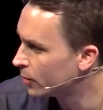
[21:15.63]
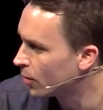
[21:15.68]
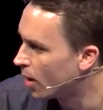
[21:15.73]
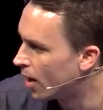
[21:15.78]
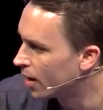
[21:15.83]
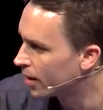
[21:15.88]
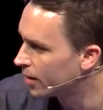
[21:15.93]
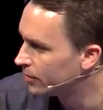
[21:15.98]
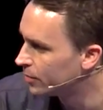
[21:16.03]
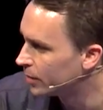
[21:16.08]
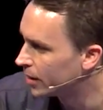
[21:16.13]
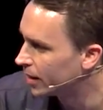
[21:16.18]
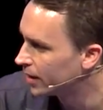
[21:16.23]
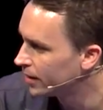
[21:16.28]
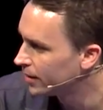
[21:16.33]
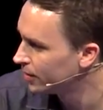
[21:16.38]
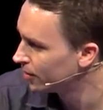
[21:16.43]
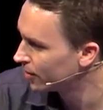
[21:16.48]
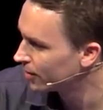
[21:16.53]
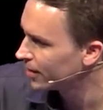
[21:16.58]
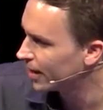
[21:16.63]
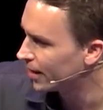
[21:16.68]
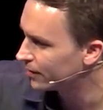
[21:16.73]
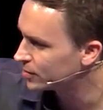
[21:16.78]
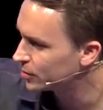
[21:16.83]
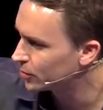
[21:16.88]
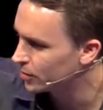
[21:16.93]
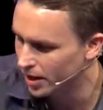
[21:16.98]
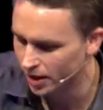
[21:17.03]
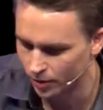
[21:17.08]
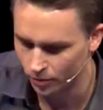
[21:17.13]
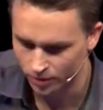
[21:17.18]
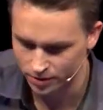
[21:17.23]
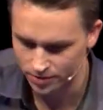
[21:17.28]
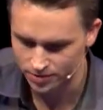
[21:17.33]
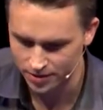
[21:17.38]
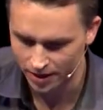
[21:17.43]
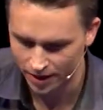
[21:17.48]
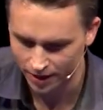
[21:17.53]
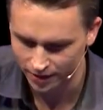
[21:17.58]
wrong of me, you're going to have to wait
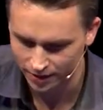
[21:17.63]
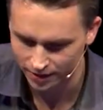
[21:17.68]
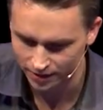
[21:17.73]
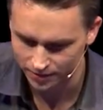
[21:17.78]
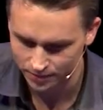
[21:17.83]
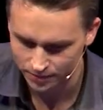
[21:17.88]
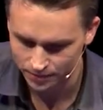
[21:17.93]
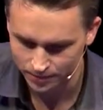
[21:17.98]
1 second.